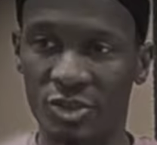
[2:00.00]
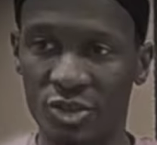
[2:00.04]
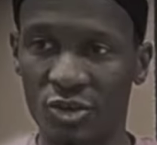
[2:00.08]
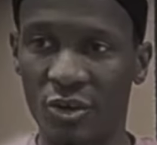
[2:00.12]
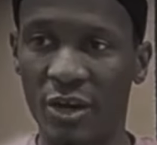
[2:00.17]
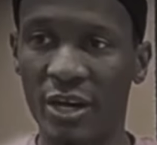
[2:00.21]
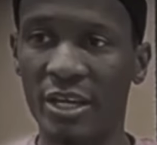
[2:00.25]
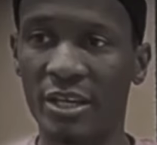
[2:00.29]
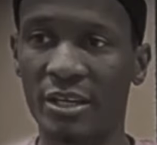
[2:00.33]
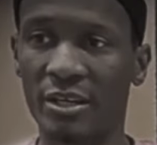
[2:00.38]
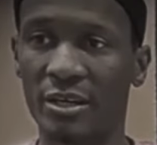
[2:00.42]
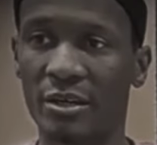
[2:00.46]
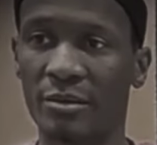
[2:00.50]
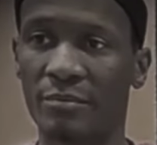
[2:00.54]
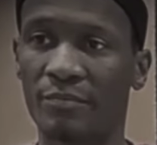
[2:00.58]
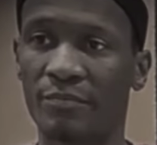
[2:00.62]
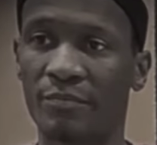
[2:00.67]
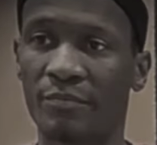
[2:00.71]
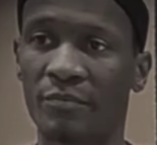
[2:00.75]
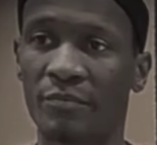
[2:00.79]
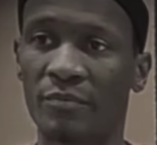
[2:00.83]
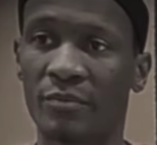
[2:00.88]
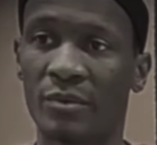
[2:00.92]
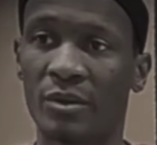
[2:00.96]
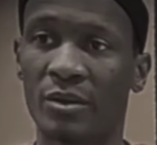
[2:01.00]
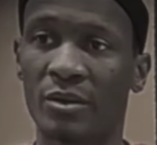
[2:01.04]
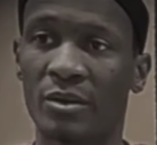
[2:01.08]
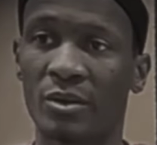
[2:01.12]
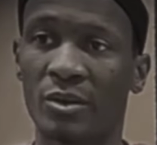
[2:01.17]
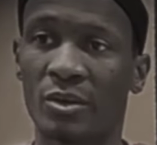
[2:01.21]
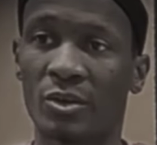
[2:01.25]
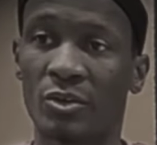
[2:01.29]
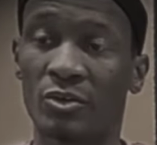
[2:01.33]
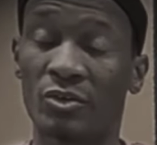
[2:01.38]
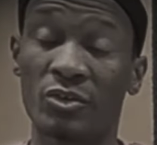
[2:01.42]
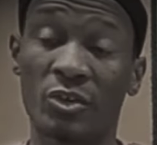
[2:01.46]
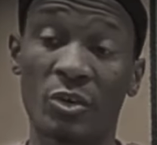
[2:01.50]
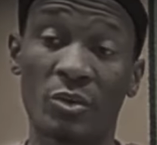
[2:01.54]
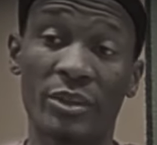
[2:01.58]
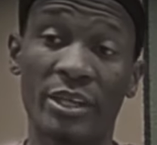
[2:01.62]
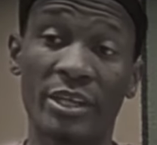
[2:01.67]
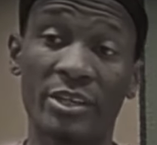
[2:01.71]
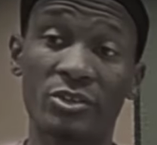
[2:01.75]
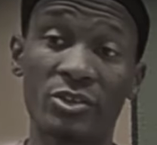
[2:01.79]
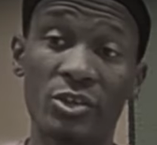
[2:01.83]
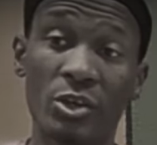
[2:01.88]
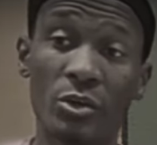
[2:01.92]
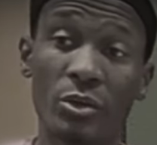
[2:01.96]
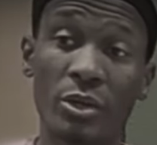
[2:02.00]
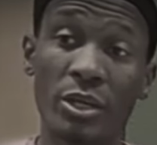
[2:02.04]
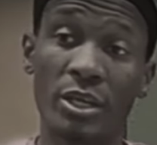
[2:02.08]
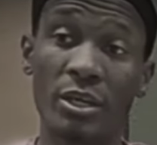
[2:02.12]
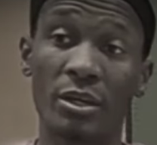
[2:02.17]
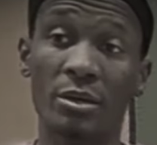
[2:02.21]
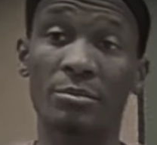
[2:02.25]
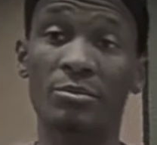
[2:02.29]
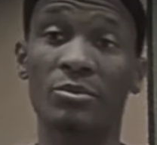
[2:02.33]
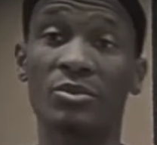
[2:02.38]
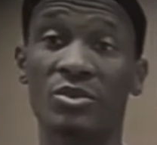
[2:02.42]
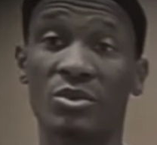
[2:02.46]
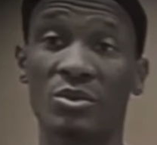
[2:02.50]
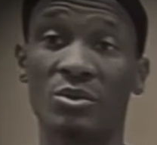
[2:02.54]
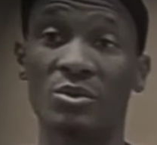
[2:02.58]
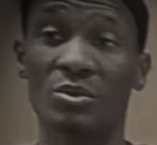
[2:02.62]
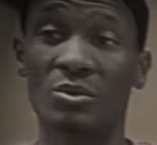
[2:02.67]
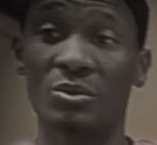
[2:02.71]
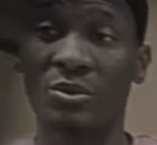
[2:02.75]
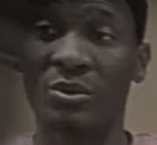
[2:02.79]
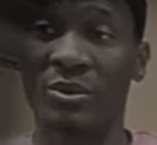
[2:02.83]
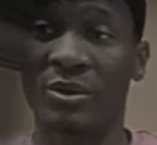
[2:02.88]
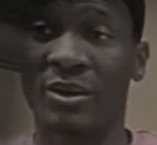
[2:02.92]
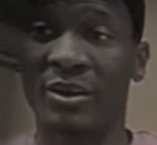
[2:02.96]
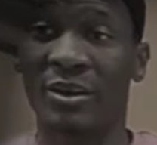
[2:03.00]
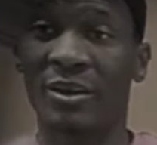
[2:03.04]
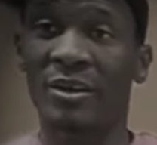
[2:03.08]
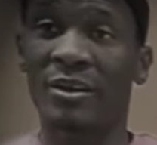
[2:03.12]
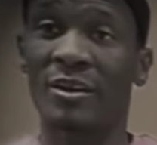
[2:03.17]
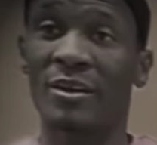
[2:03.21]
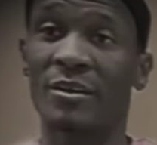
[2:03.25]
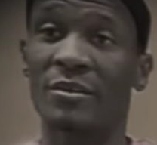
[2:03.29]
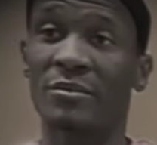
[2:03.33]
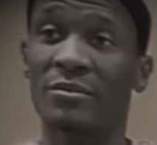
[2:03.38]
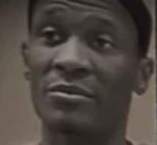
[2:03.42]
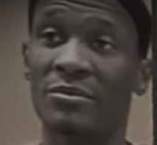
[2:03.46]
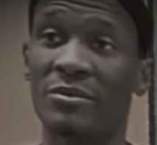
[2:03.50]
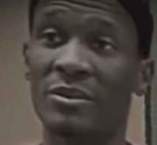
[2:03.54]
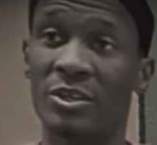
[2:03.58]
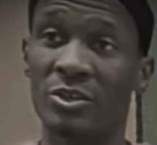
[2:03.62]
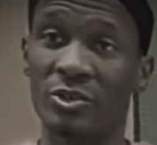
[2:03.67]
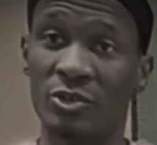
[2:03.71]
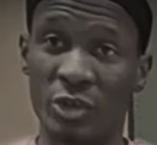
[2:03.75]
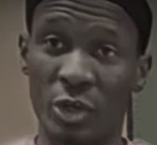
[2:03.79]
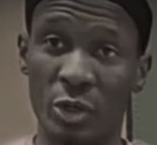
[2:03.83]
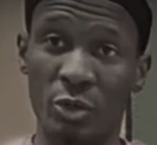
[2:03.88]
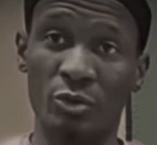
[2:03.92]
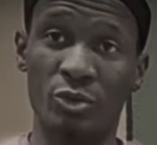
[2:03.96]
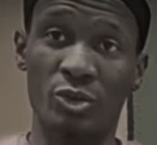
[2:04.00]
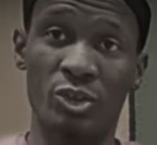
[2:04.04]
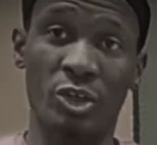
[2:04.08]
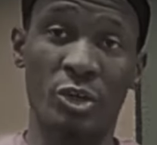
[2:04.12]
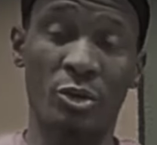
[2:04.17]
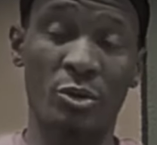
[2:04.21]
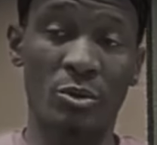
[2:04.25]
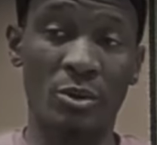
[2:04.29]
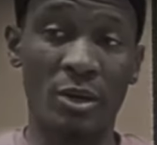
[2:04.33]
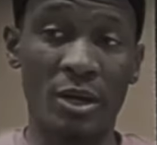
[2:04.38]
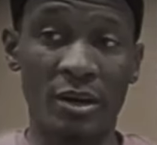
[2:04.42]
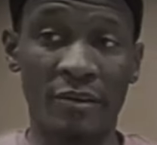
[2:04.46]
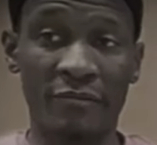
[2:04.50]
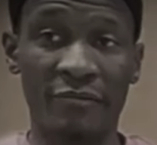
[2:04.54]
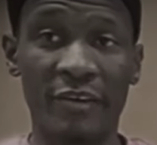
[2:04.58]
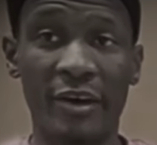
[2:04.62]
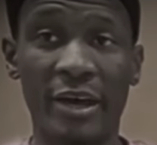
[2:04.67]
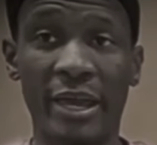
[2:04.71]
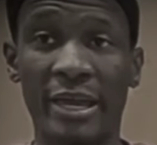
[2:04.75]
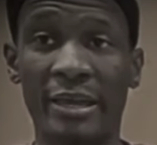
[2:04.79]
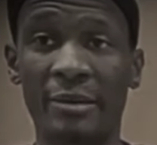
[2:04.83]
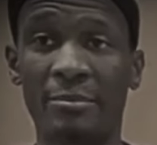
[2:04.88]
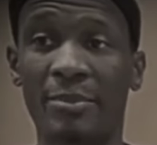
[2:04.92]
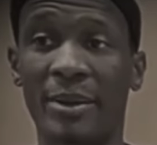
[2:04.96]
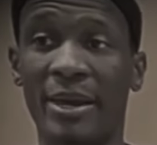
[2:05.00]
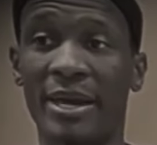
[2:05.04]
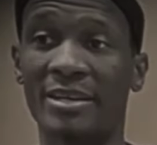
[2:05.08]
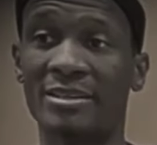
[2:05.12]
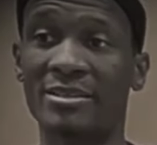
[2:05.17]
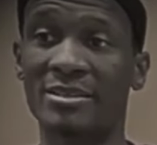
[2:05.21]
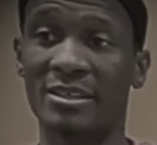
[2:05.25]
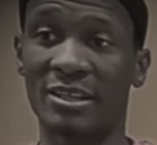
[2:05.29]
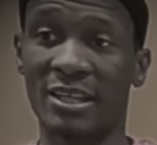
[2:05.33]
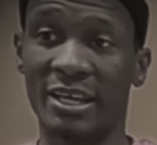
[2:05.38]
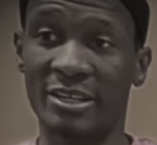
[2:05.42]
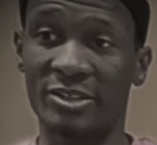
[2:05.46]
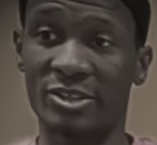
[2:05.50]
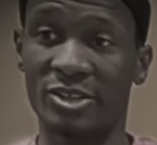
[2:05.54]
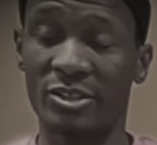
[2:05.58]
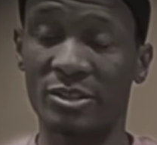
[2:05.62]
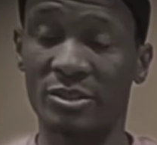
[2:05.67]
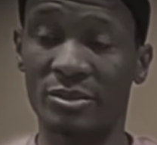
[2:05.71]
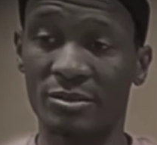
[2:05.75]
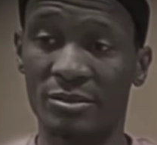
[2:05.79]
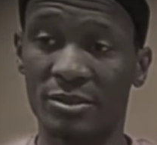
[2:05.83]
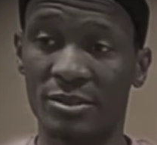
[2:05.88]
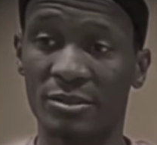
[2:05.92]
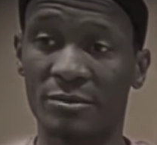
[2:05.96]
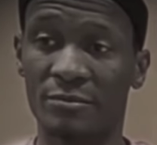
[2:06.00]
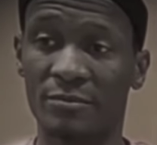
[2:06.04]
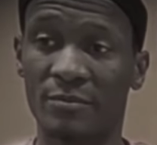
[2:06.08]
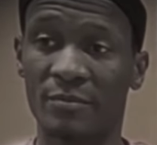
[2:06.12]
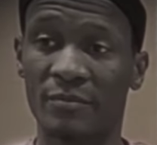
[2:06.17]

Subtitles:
train him. So they took him to the dojo of Apex Legends.